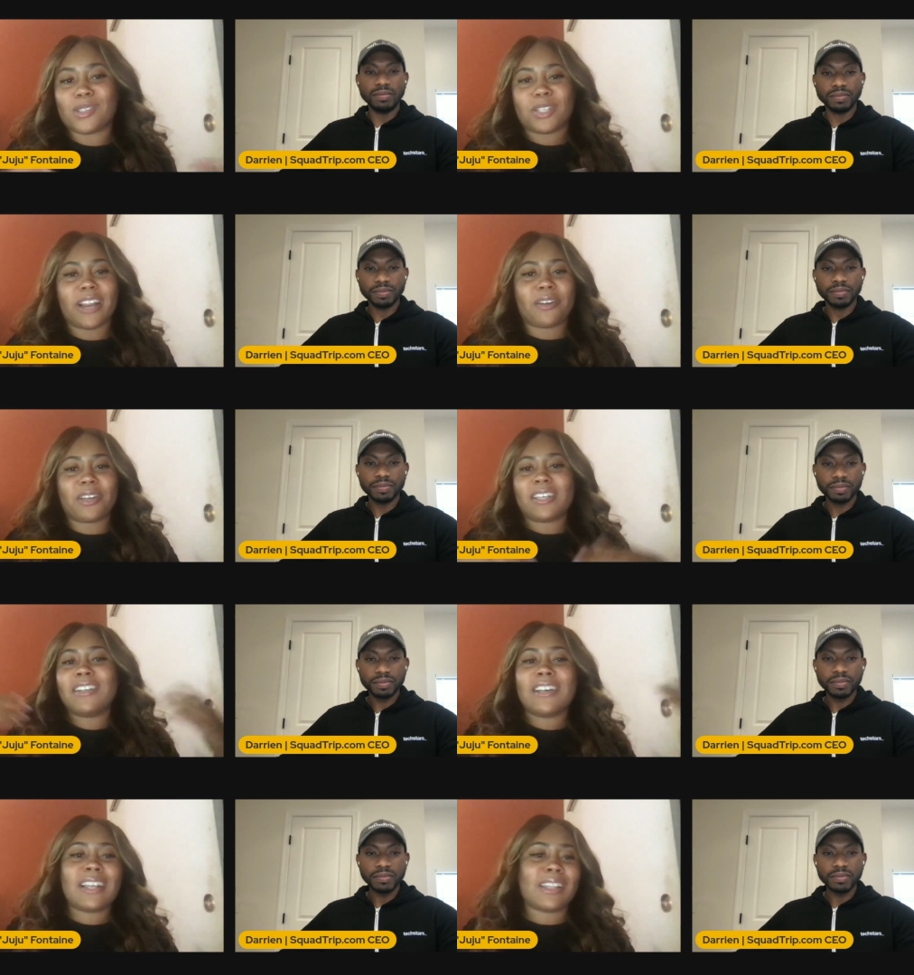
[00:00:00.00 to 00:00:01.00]
Speaker 1: Darian,
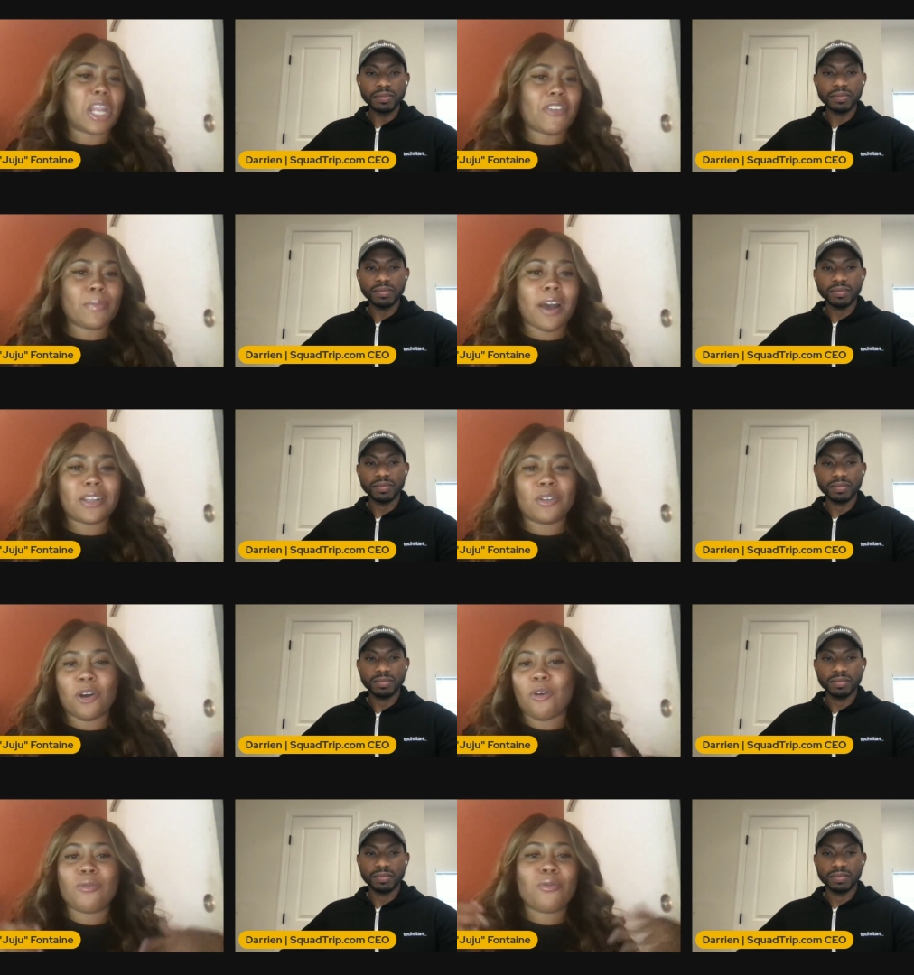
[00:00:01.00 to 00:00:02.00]
let everybody
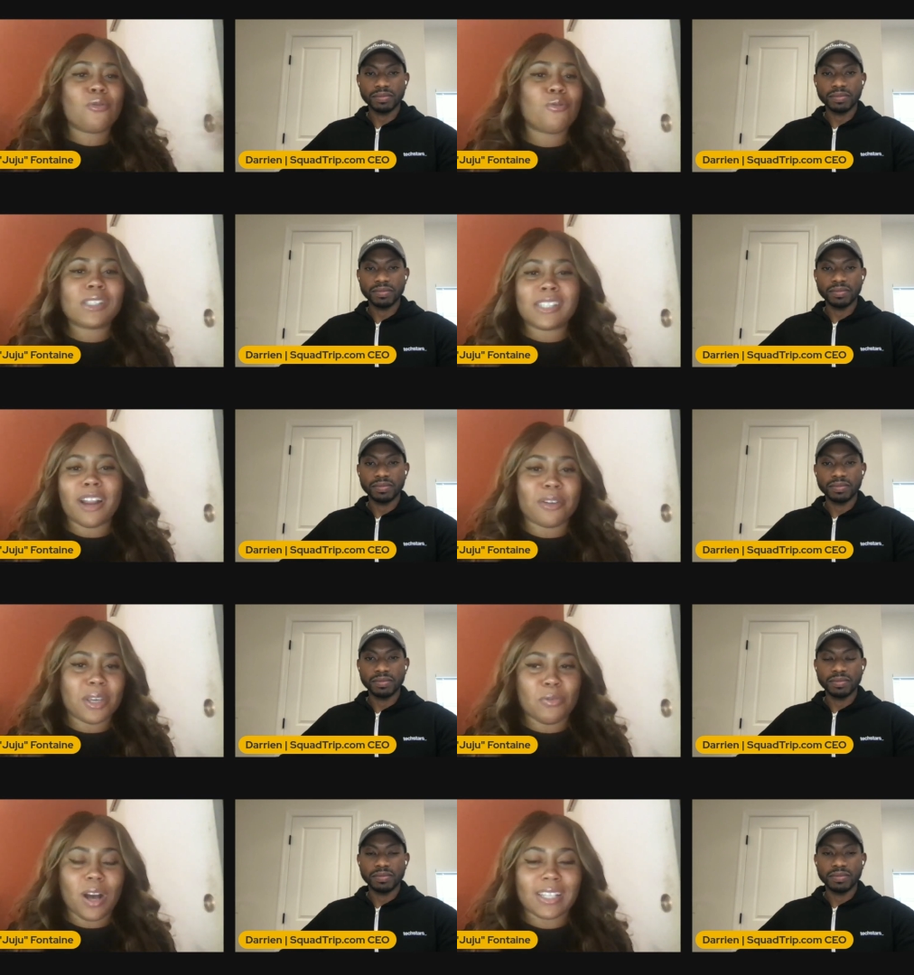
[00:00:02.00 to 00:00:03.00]
know who is
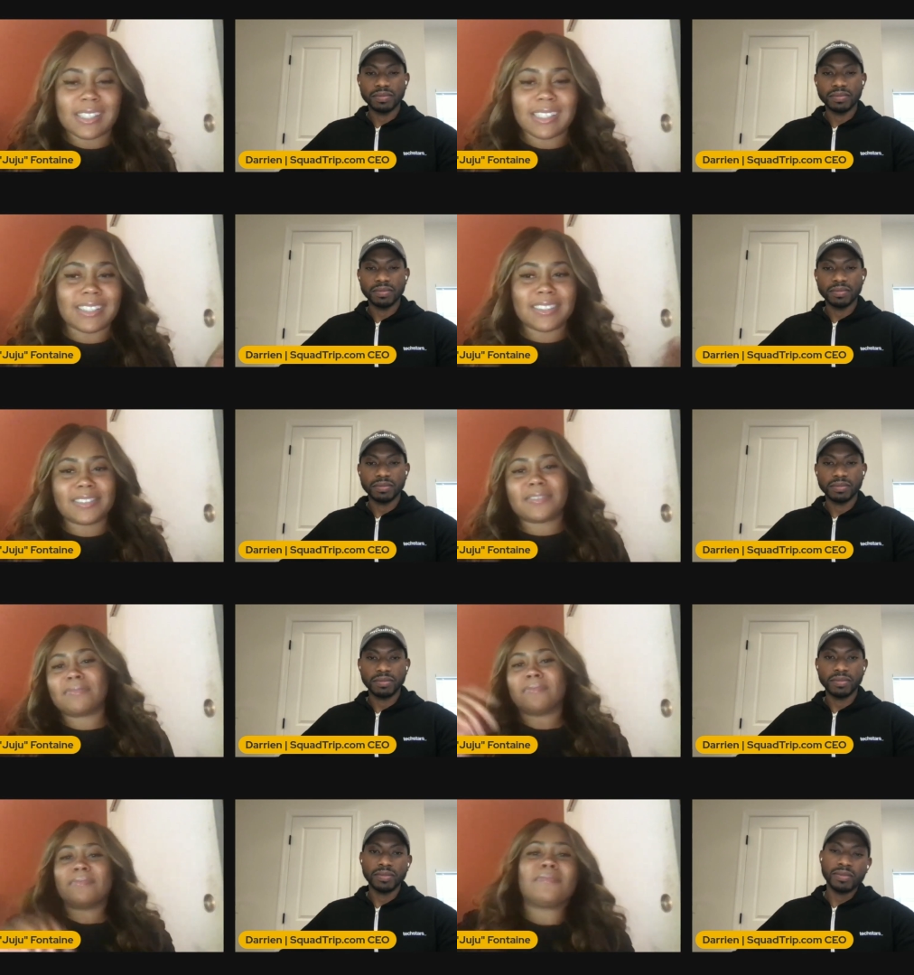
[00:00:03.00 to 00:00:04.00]
Darian Watson.
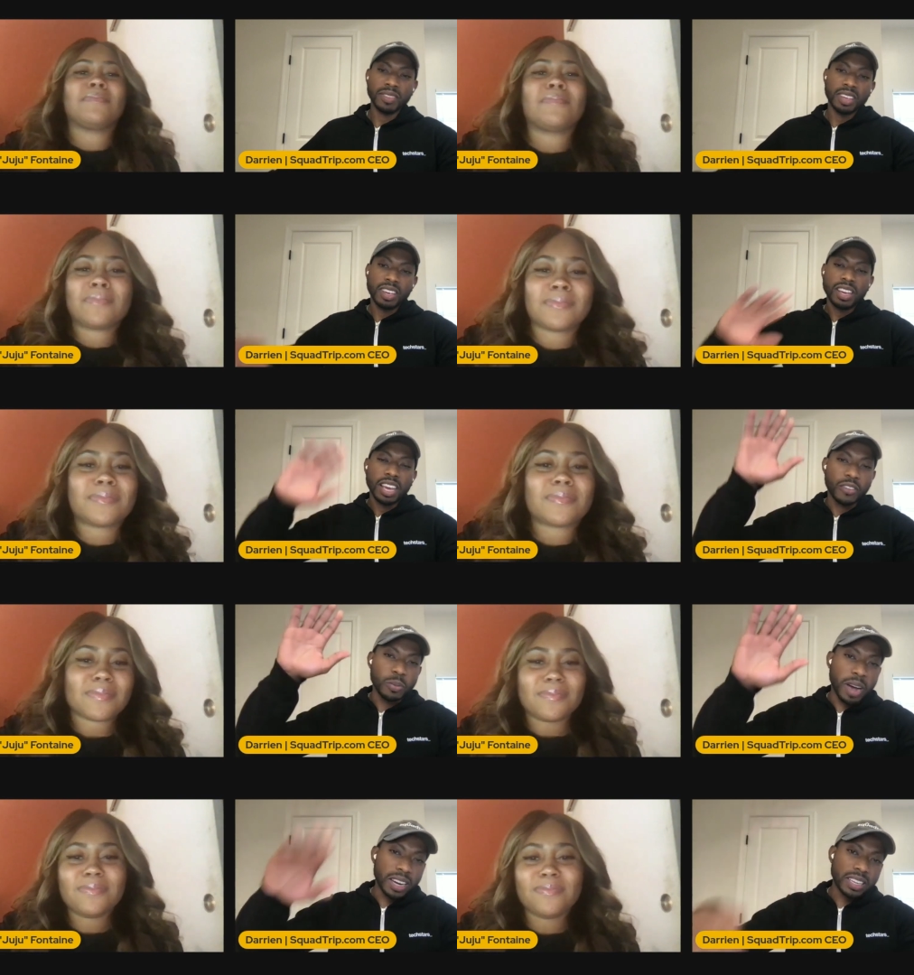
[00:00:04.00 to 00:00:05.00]
Speaker 2: Hey,
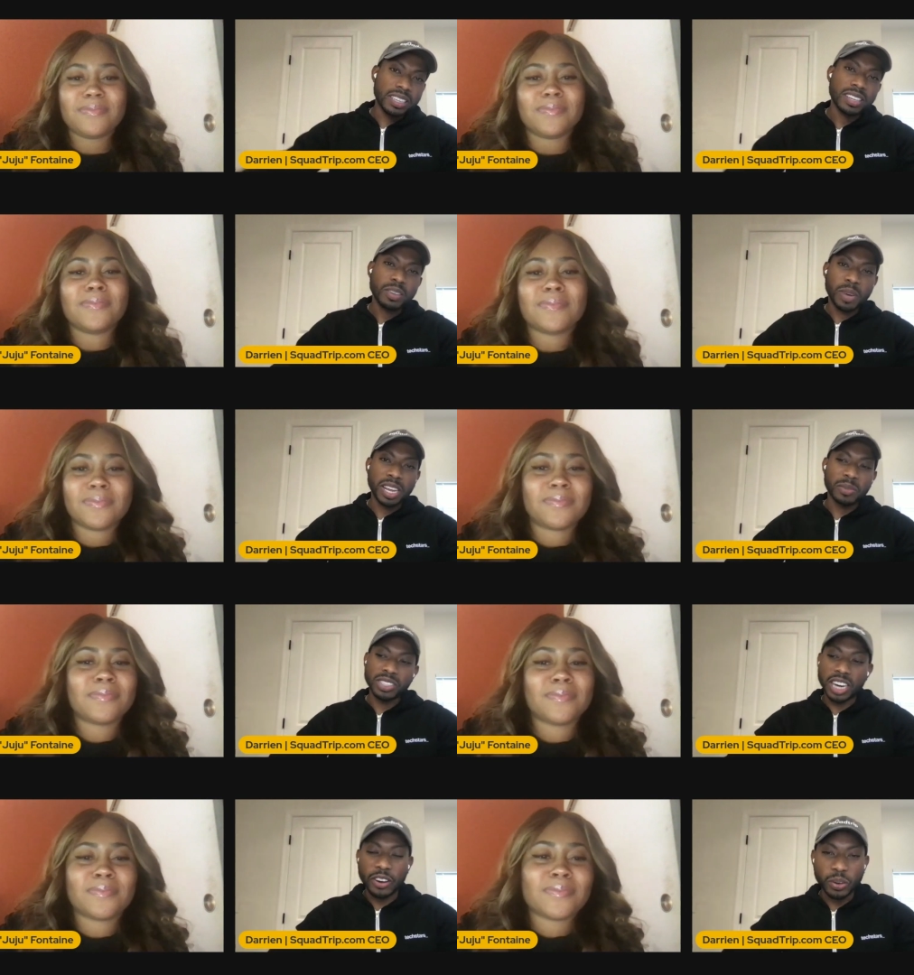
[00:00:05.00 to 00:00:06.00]
everybody. My name
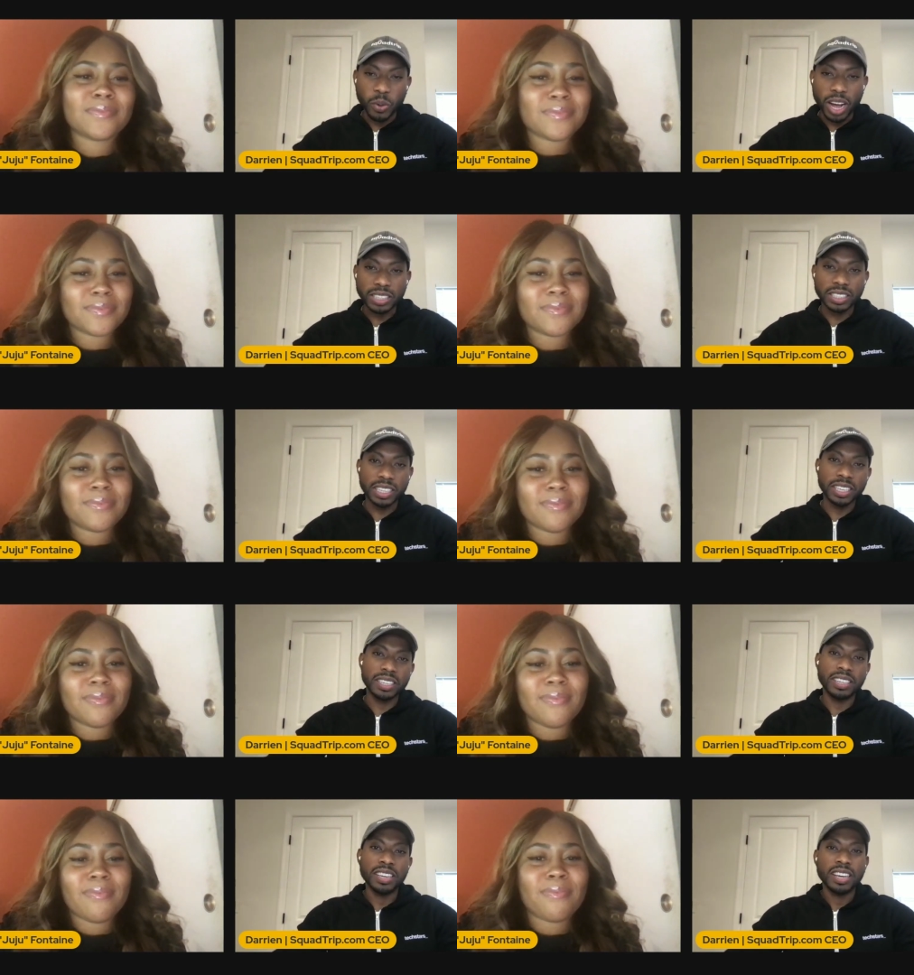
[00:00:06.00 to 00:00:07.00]
is Darian
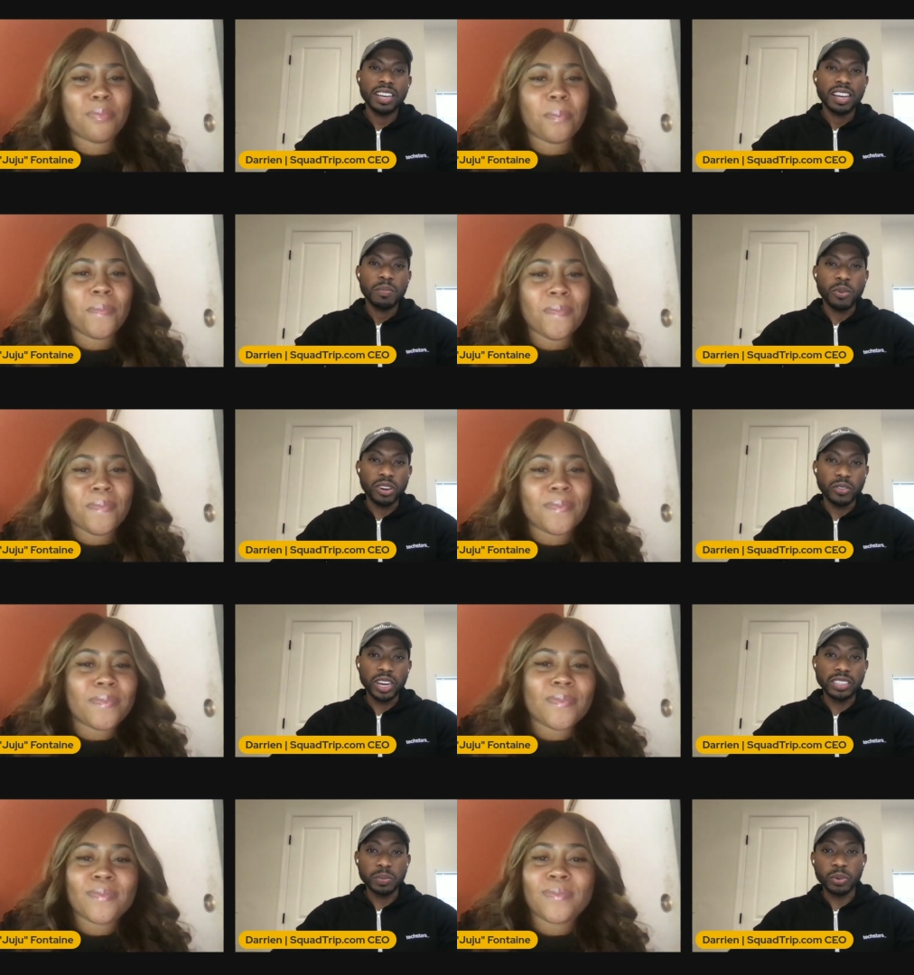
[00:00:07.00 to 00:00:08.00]
Watson, born and
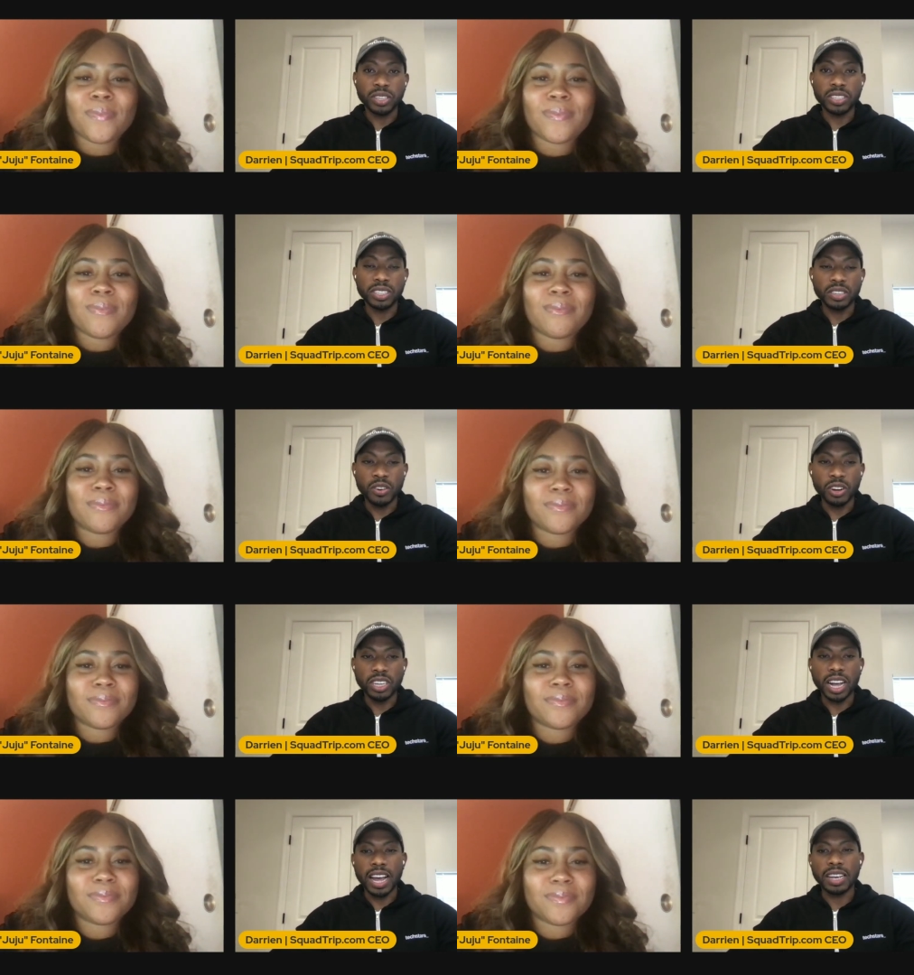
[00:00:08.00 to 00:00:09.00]
raised in Brooklyn, New
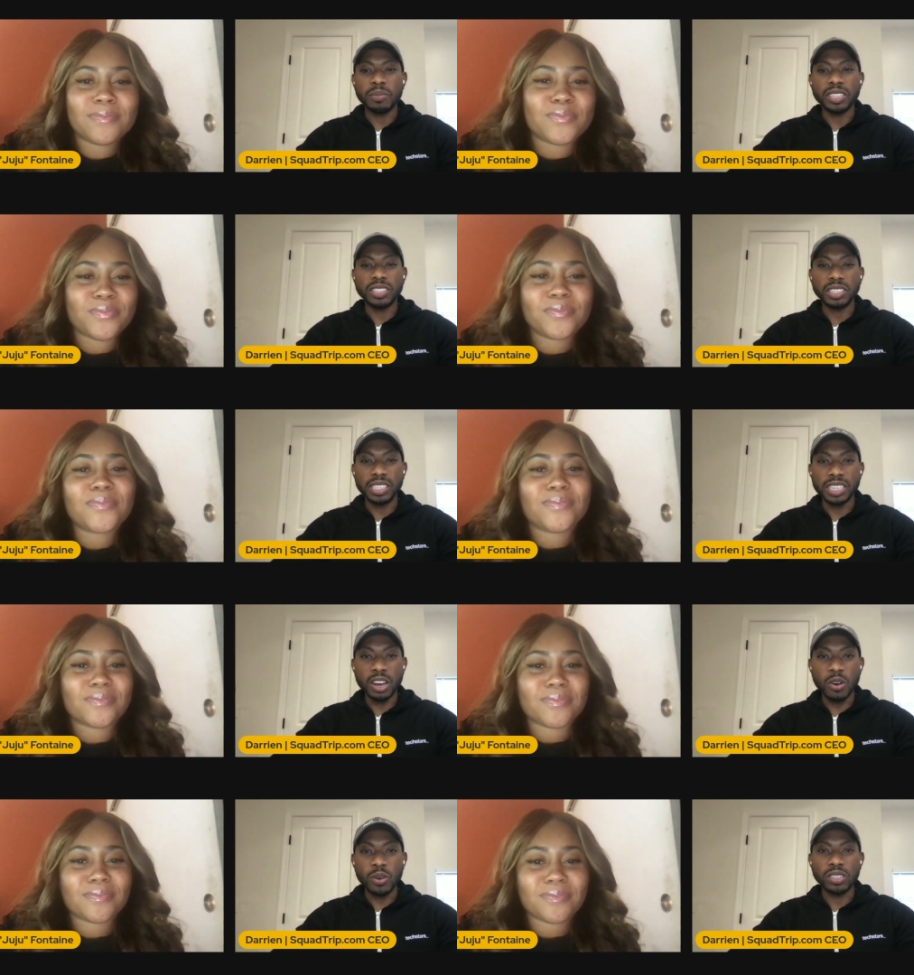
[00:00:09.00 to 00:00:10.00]
York. I am the
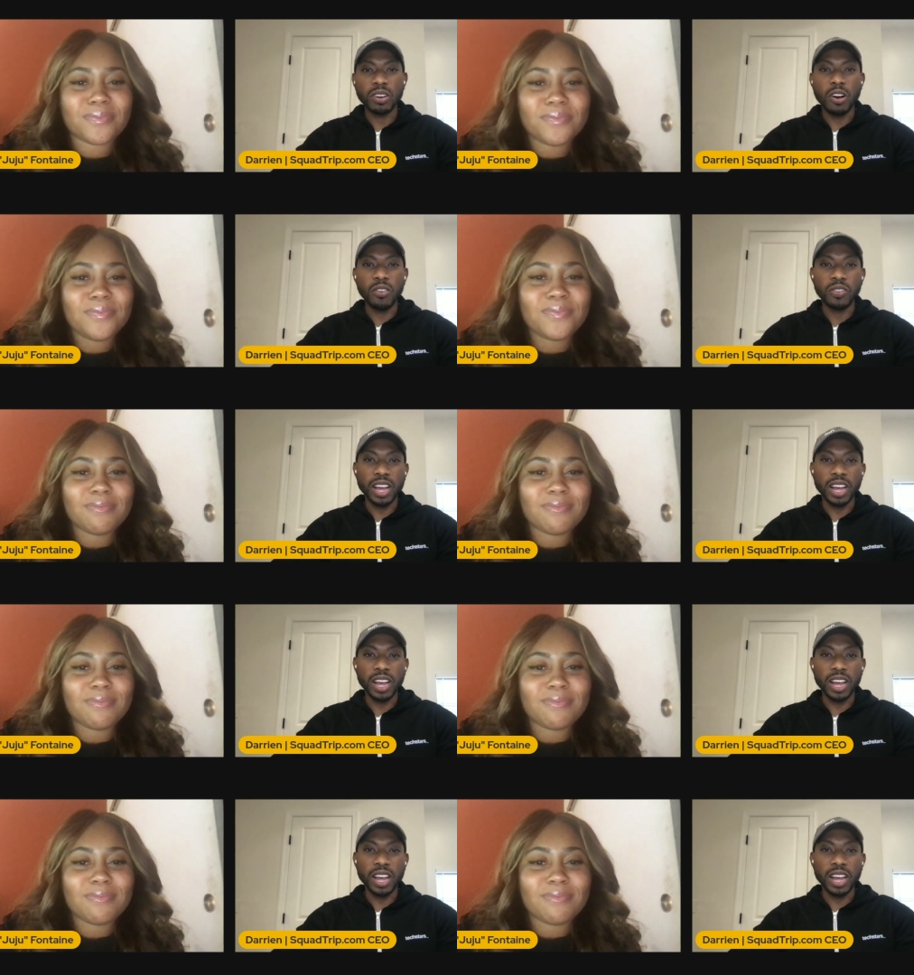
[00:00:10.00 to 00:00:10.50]
CEO and co